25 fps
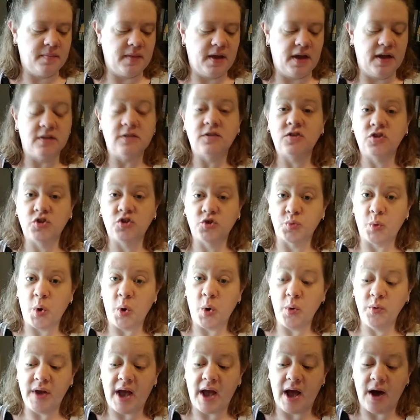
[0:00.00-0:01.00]
and
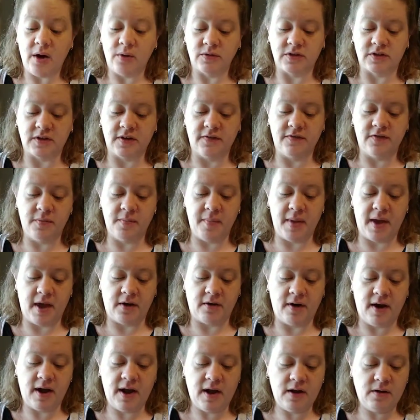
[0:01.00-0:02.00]
strode out of the manor
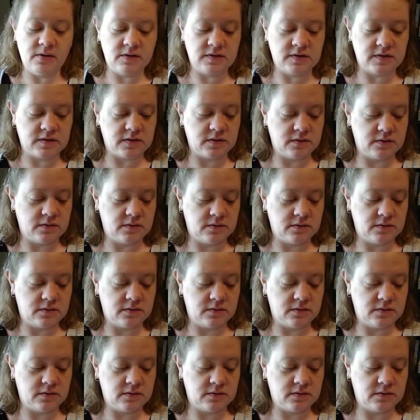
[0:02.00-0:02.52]
house.